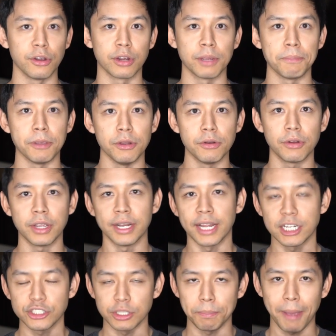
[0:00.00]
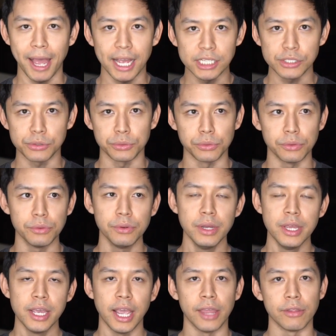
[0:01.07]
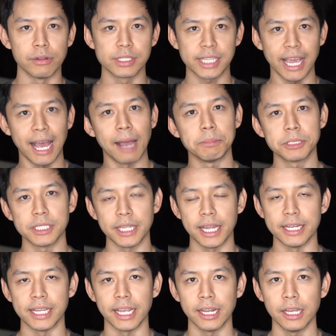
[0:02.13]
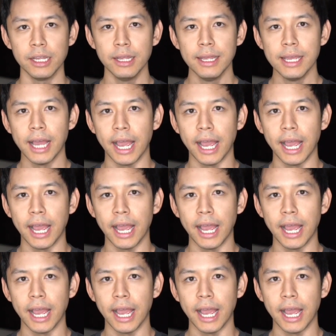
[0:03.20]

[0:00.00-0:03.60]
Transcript: computer can actually pass through, and there's caps to that data.